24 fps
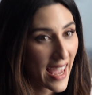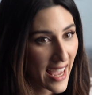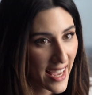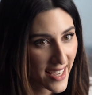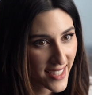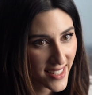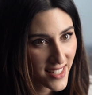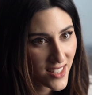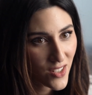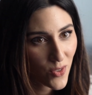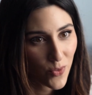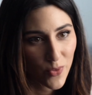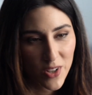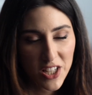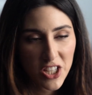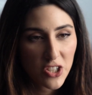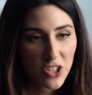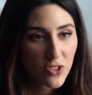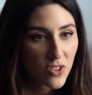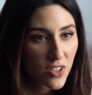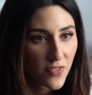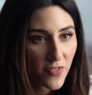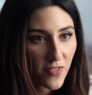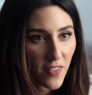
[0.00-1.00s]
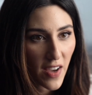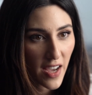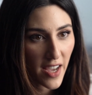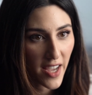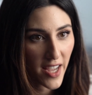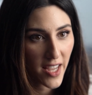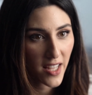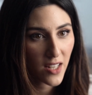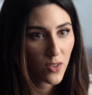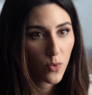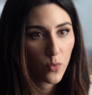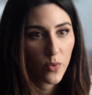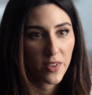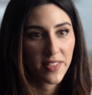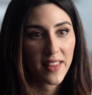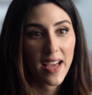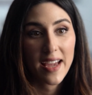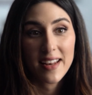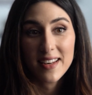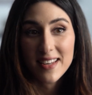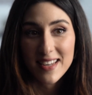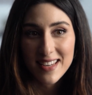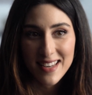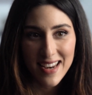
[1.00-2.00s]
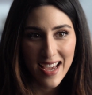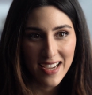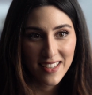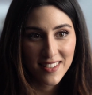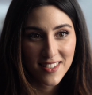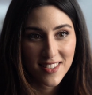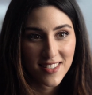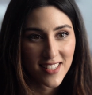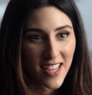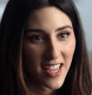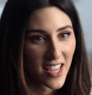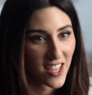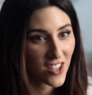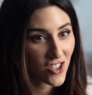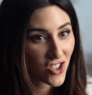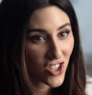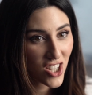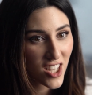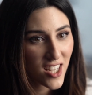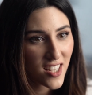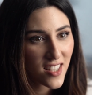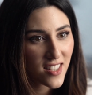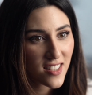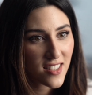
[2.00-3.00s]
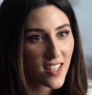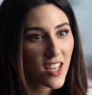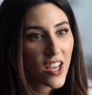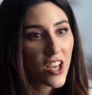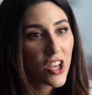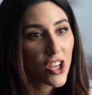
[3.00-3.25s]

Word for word: And when you define what that next stage is,